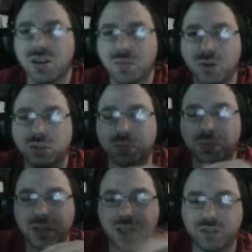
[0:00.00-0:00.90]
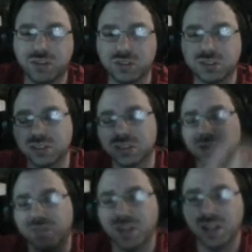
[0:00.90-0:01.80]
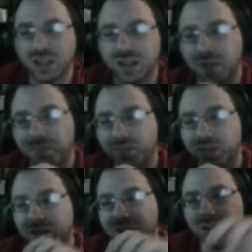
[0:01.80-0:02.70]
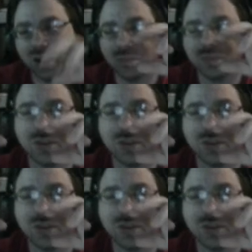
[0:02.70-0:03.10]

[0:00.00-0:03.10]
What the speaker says: multiple levels and stuff. Like I kind